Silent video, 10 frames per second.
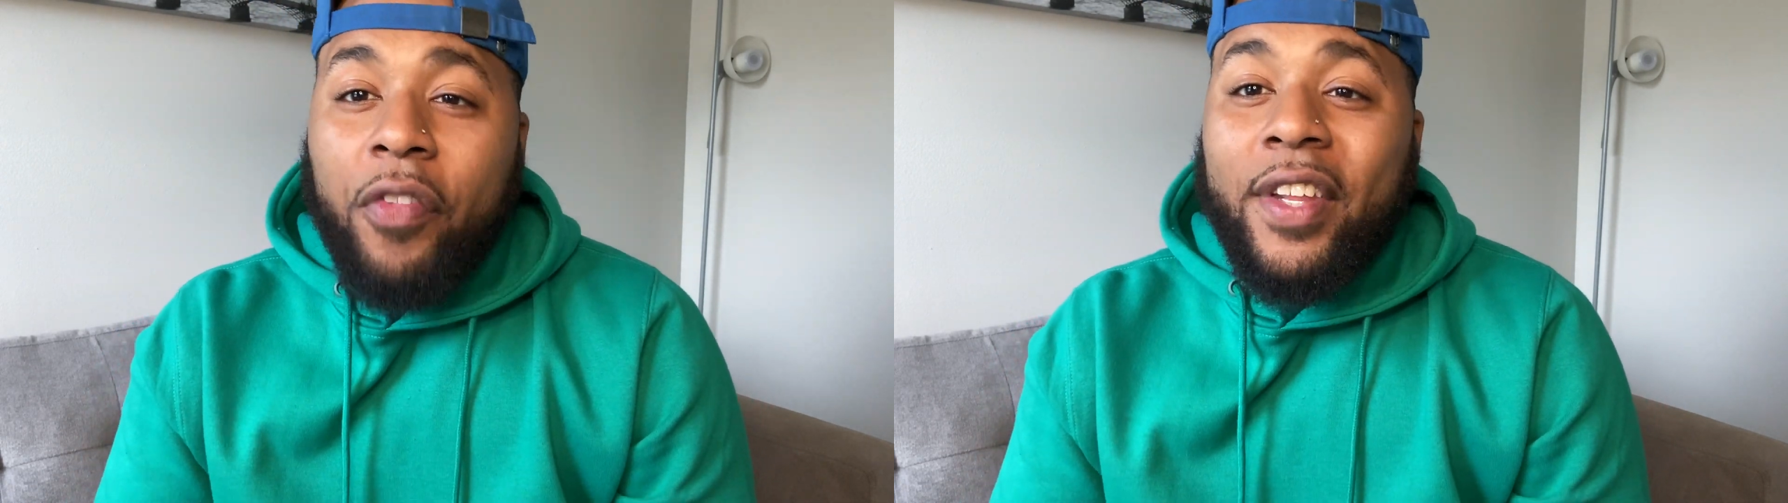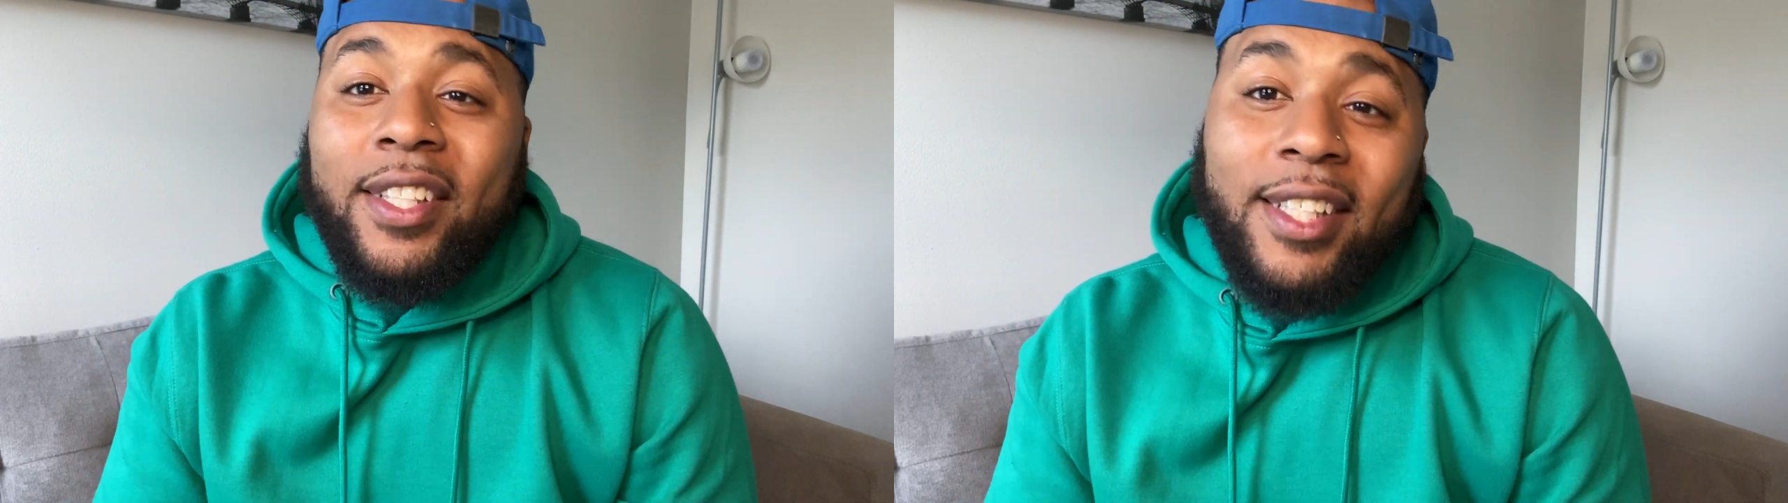
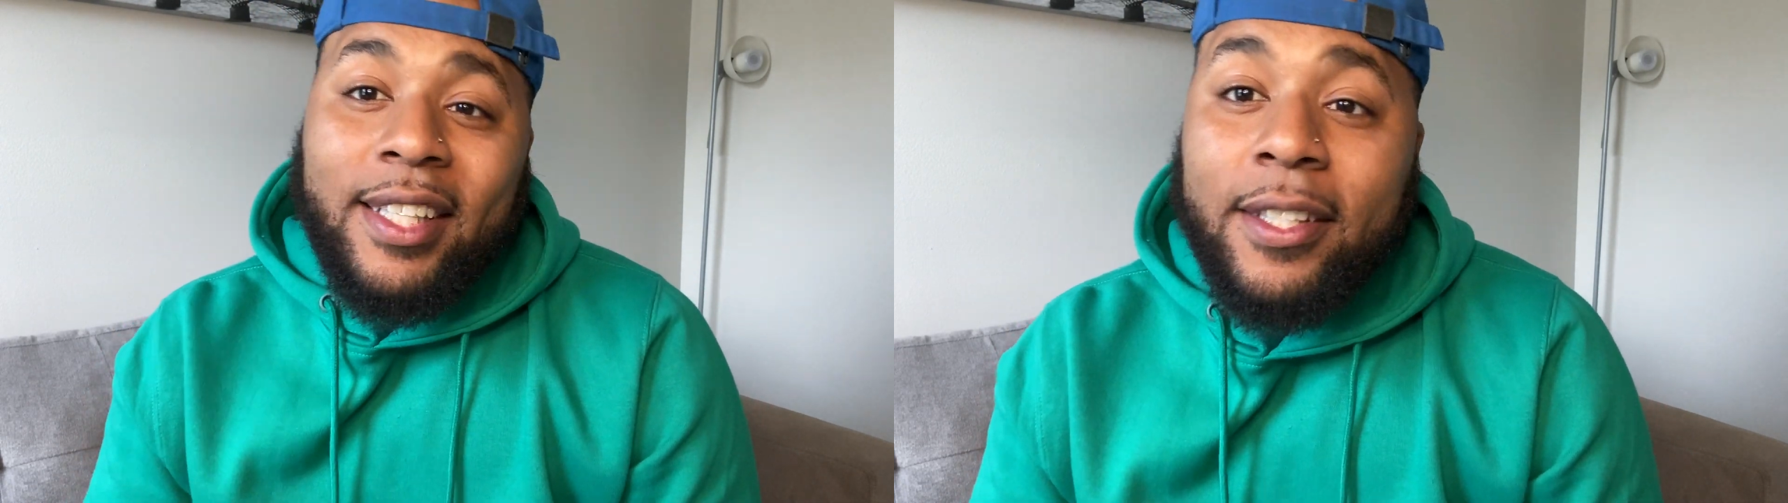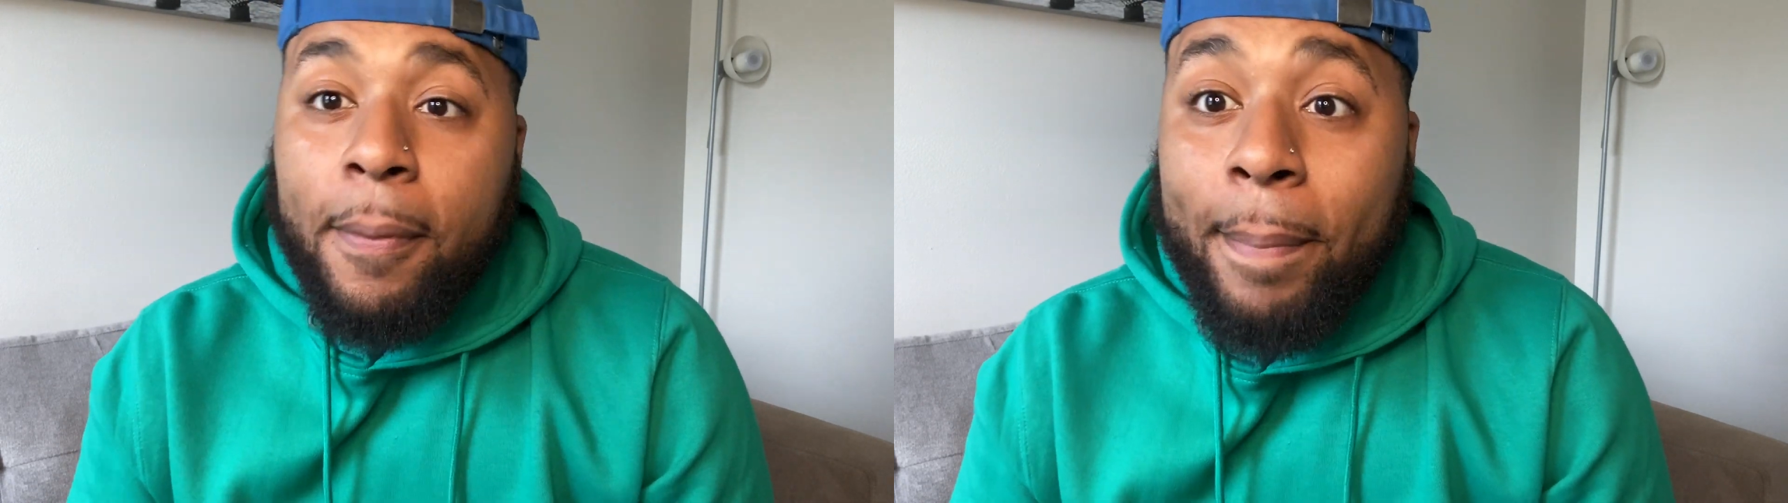
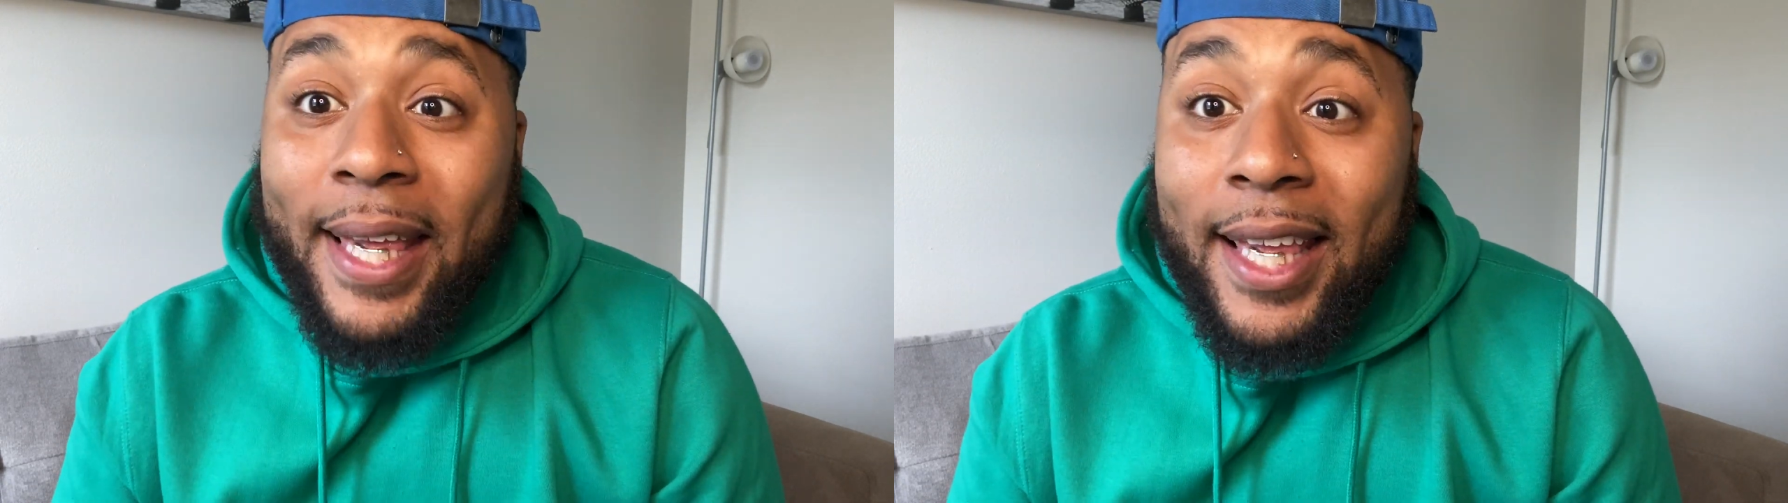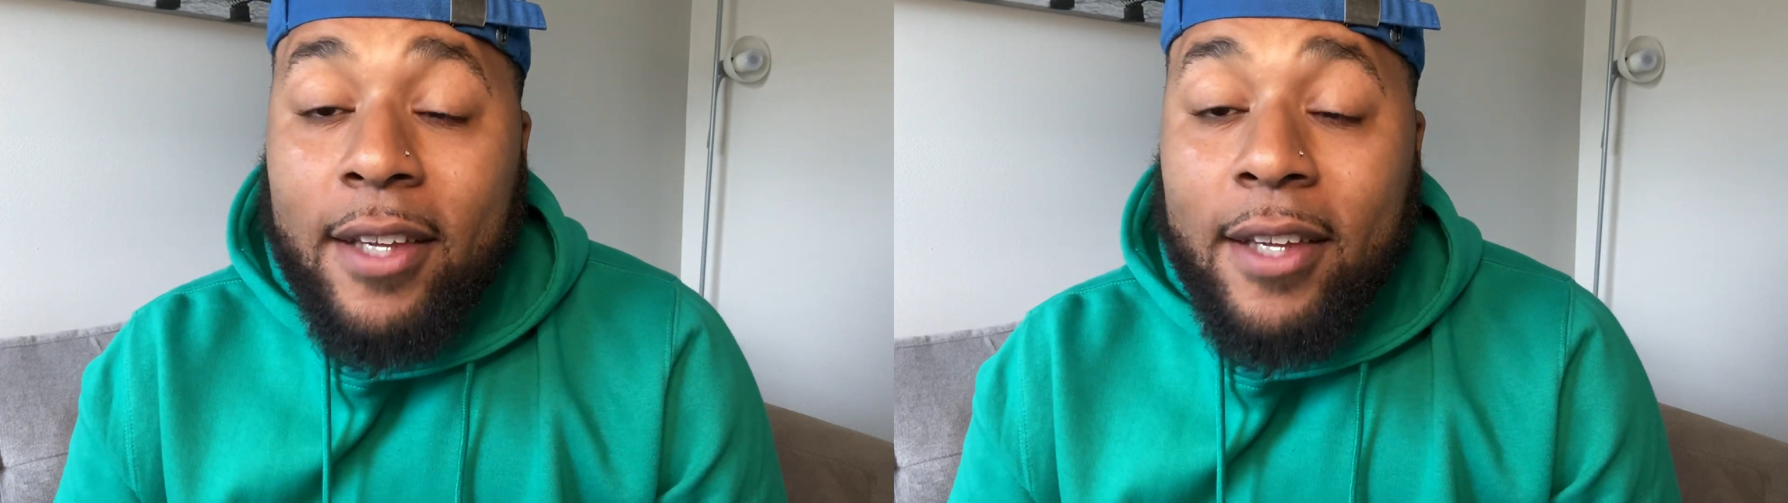authentic to me.